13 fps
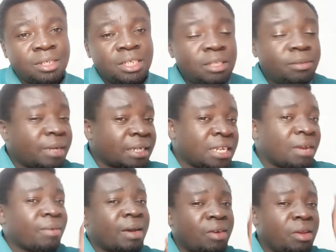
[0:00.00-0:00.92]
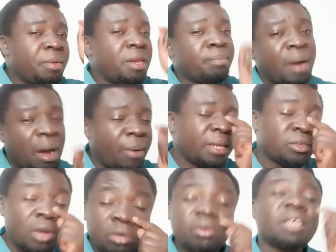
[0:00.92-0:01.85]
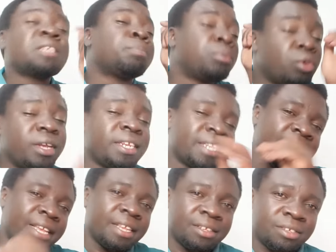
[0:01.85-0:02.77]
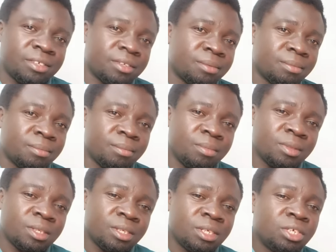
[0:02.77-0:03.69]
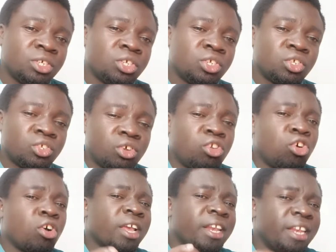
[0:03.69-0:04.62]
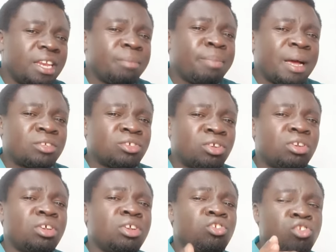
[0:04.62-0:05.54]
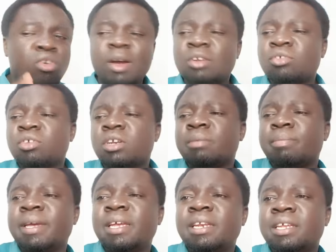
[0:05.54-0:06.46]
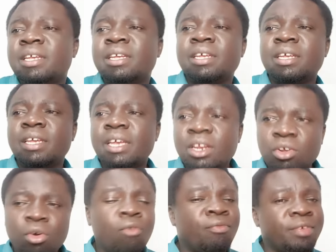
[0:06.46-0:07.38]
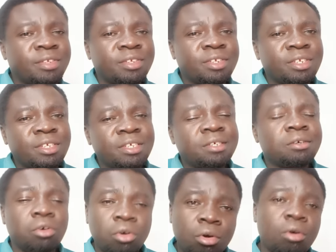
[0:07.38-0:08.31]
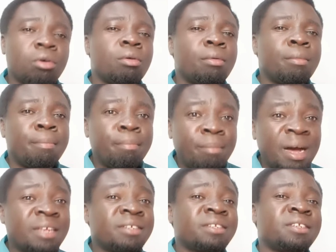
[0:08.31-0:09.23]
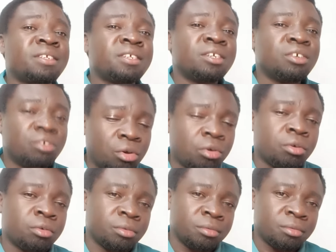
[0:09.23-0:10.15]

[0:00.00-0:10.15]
If Gachagua will be in power, he's going to exploit Kenyans. So no clean person, no one should remain in office. All must go.